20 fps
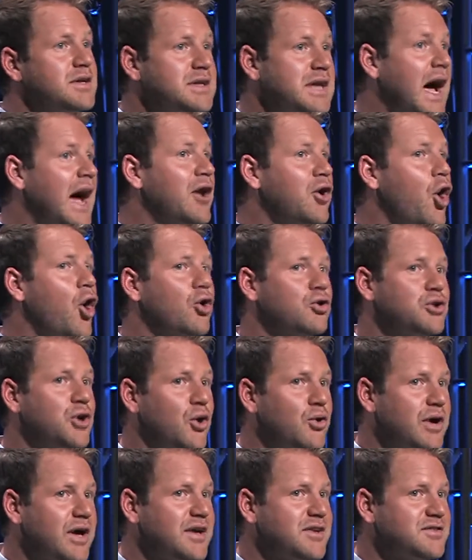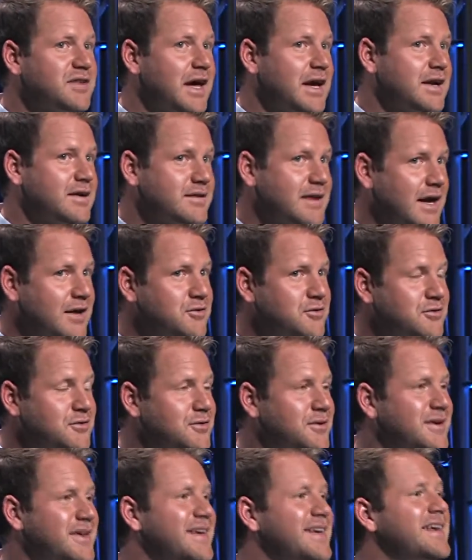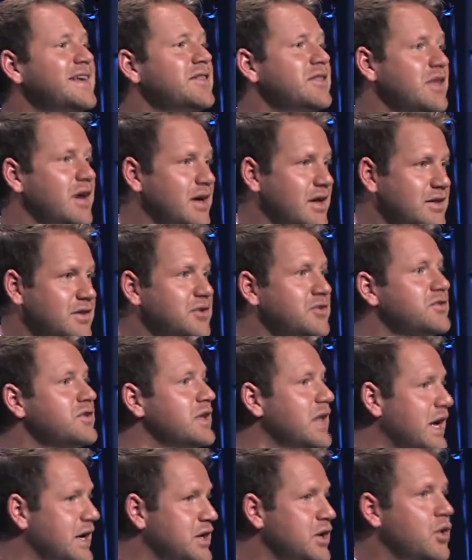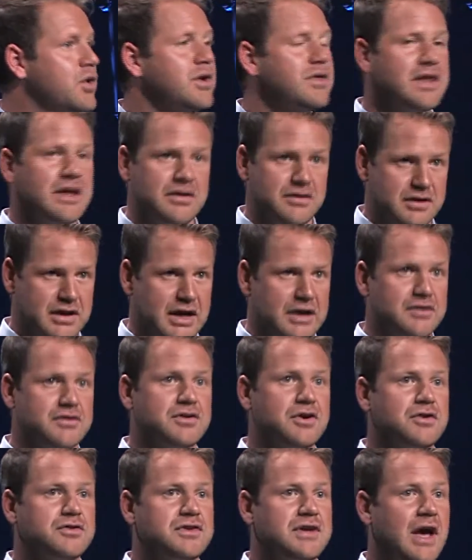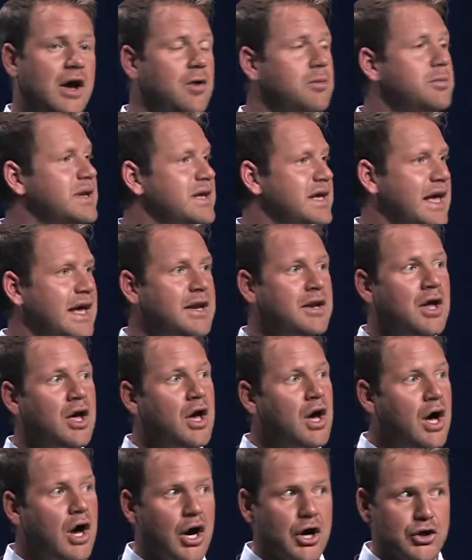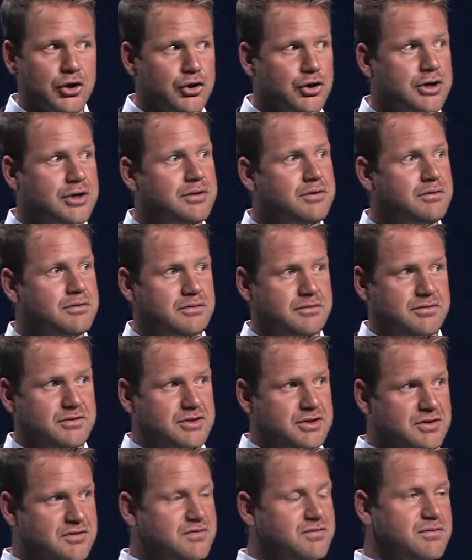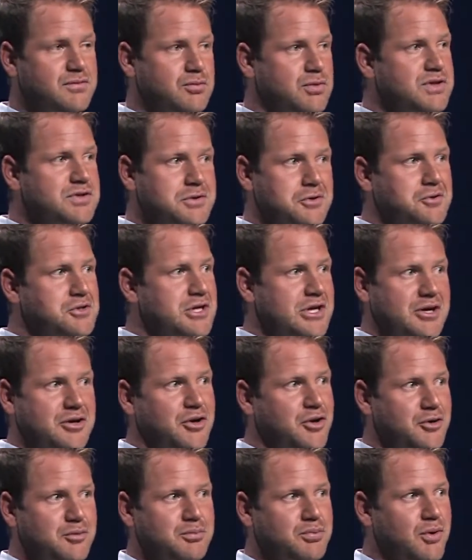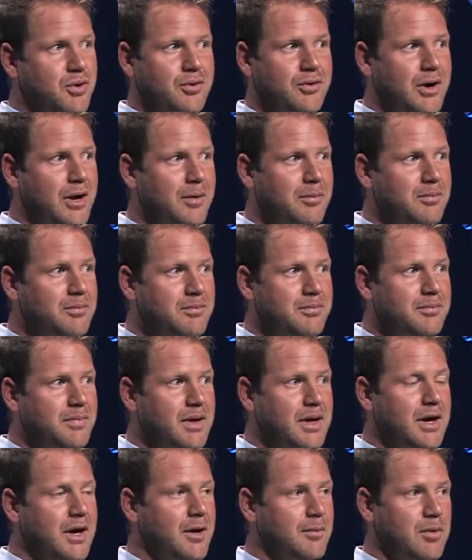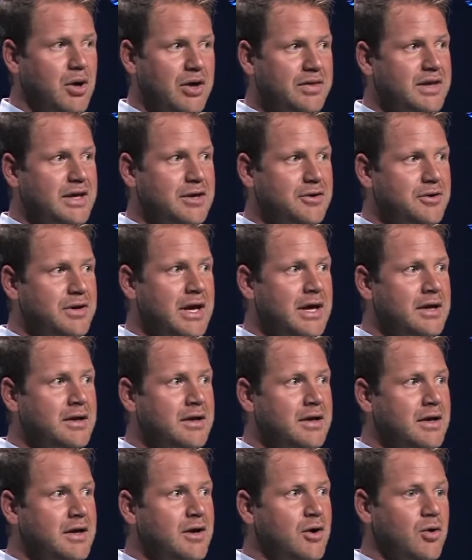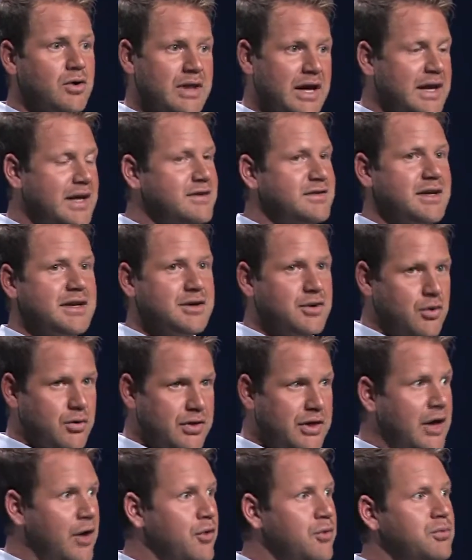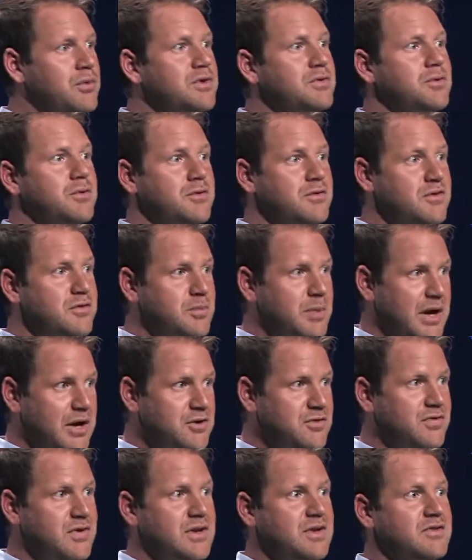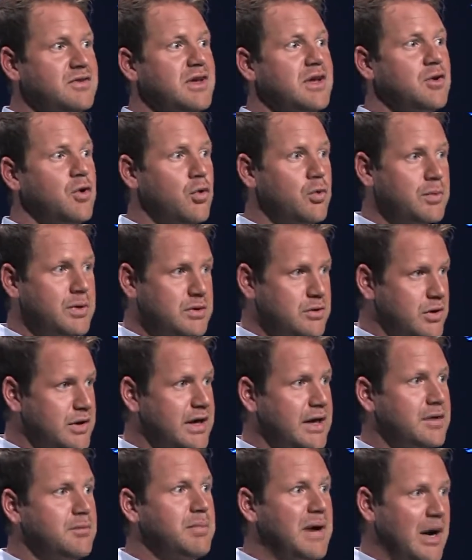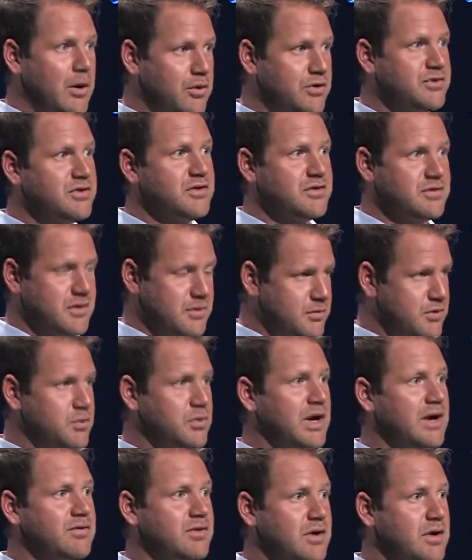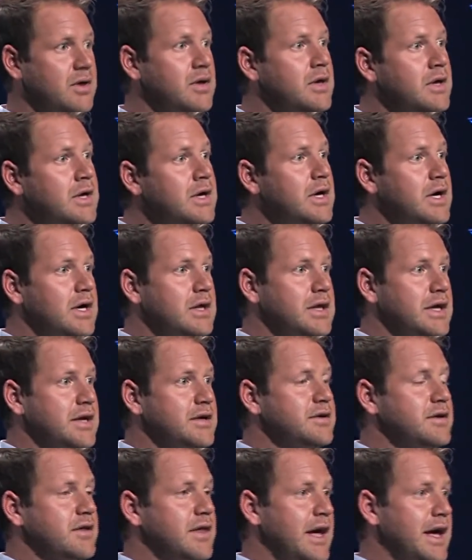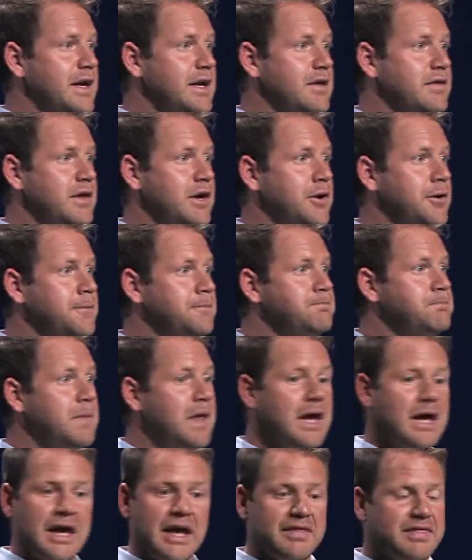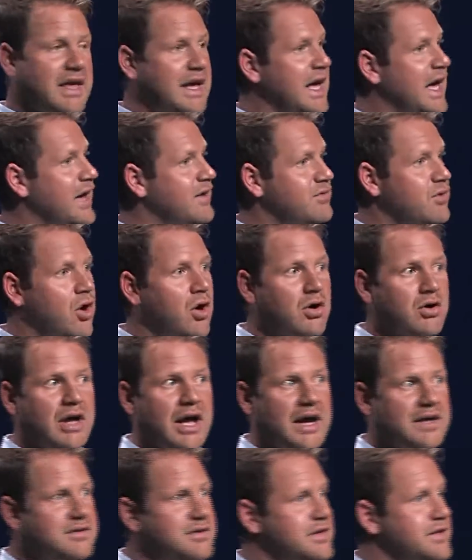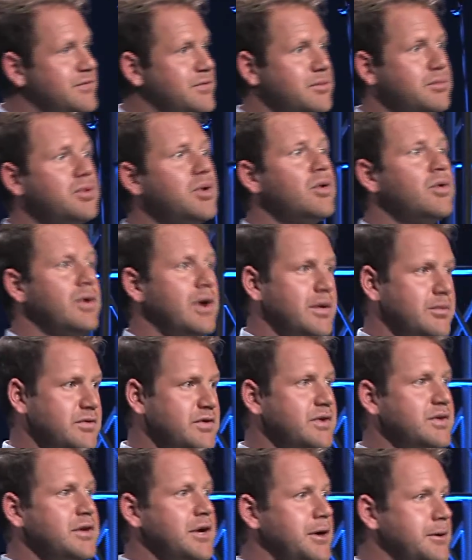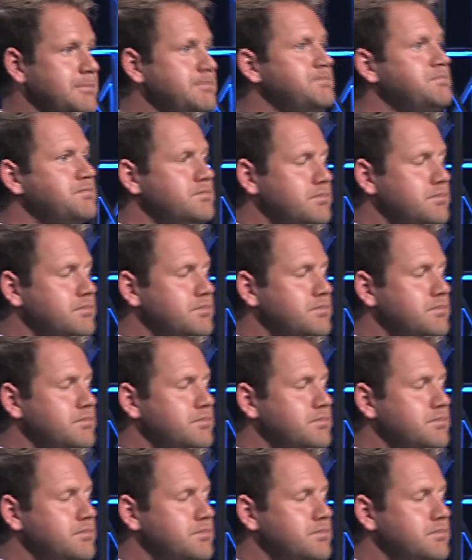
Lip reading: Not all yoga is that intense. There's a lot of yoga that kind of starts you but again, just researching a good program on the internet, or like I said, go to the health resources page, Fitness at Home, and look at Power Systems. We have a link to that in there, and they have all kinds of different programs in there.